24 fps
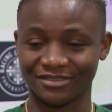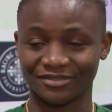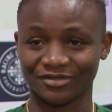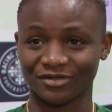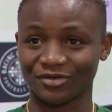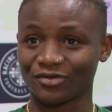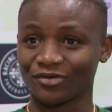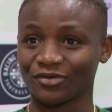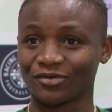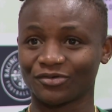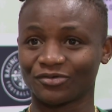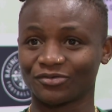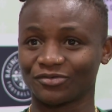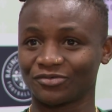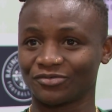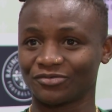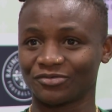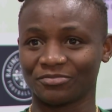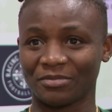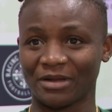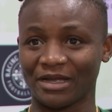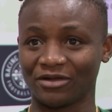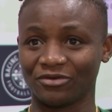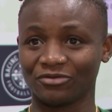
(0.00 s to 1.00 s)

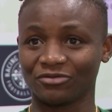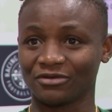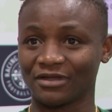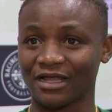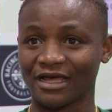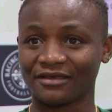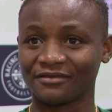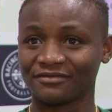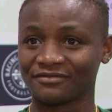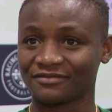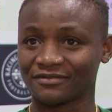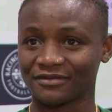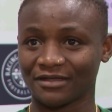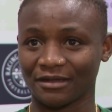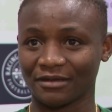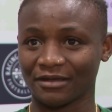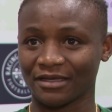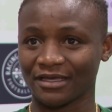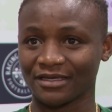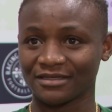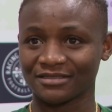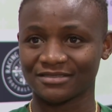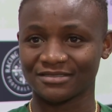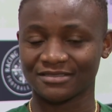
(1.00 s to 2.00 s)
my whole life,
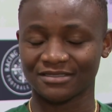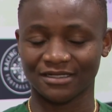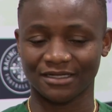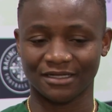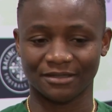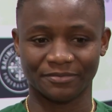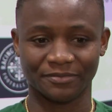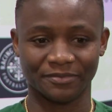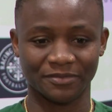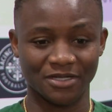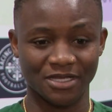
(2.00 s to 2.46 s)
I guess.